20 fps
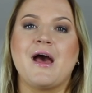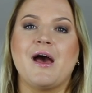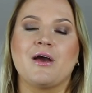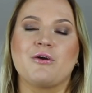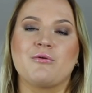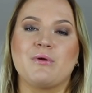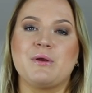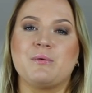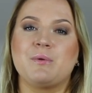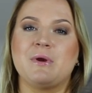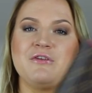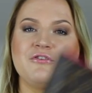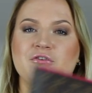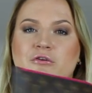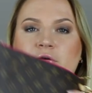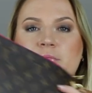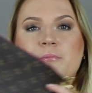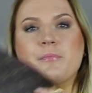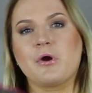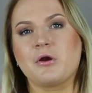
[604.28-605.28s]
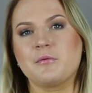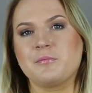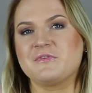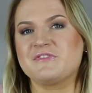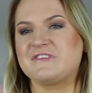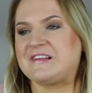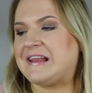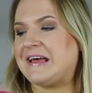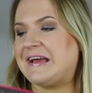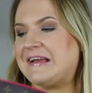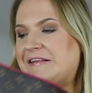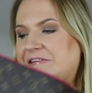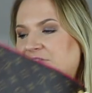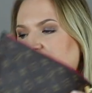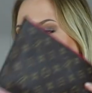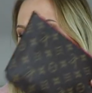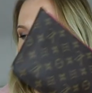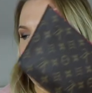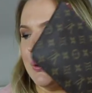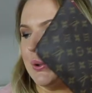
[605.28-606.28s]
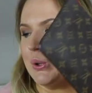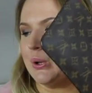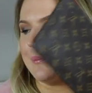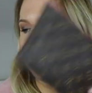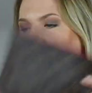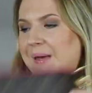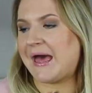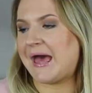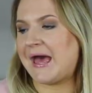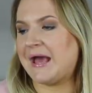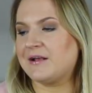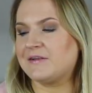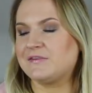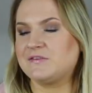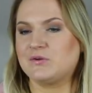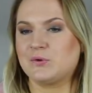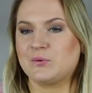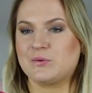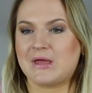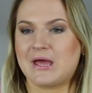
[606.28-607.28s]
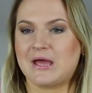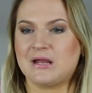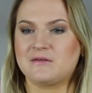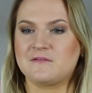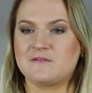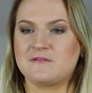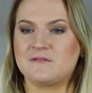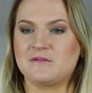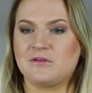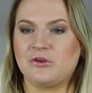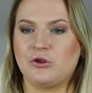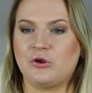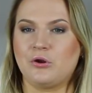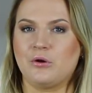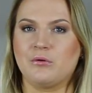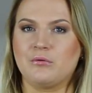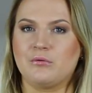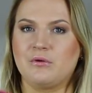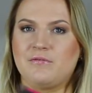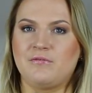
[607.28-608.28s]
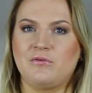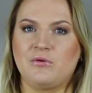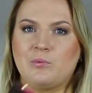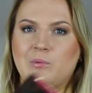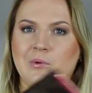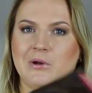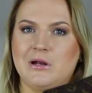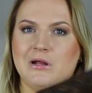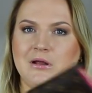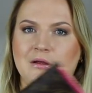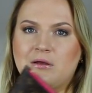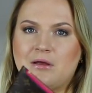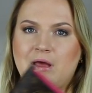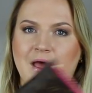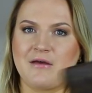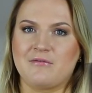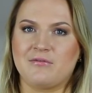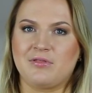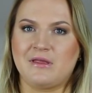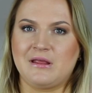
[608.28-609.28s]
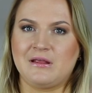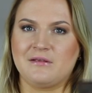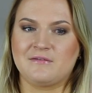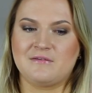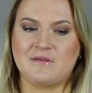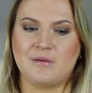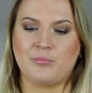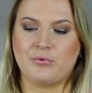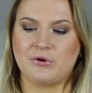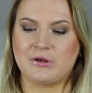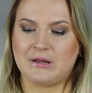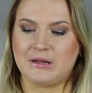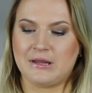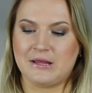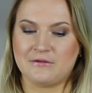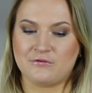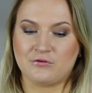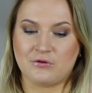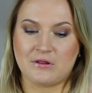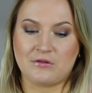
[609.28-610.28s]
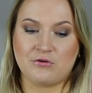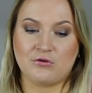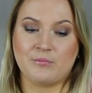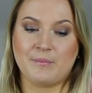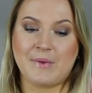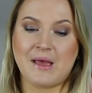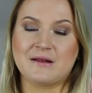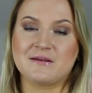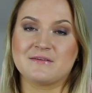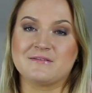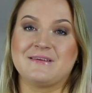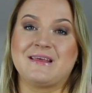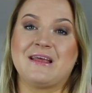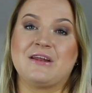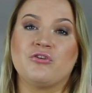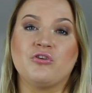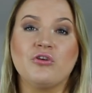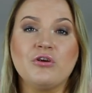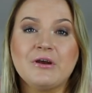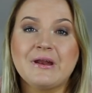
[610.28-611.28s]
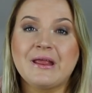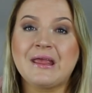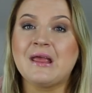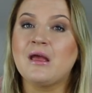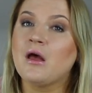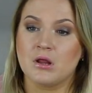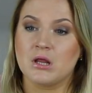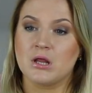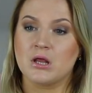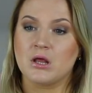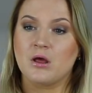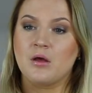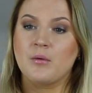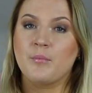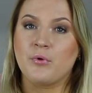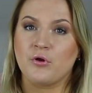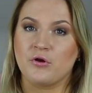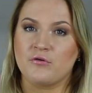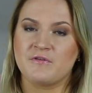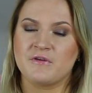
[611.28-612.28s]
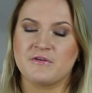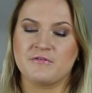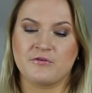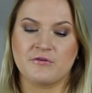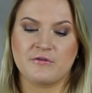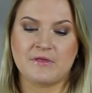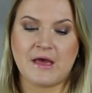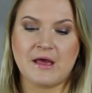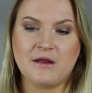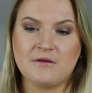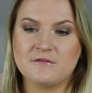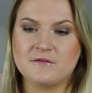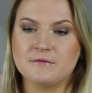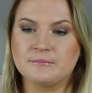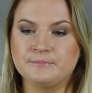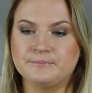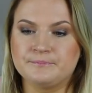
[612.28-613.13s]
A great way to compartmentalize your bag so that, you know, if you want to have things separately so that your bag doesn't get dirty, perfect for that.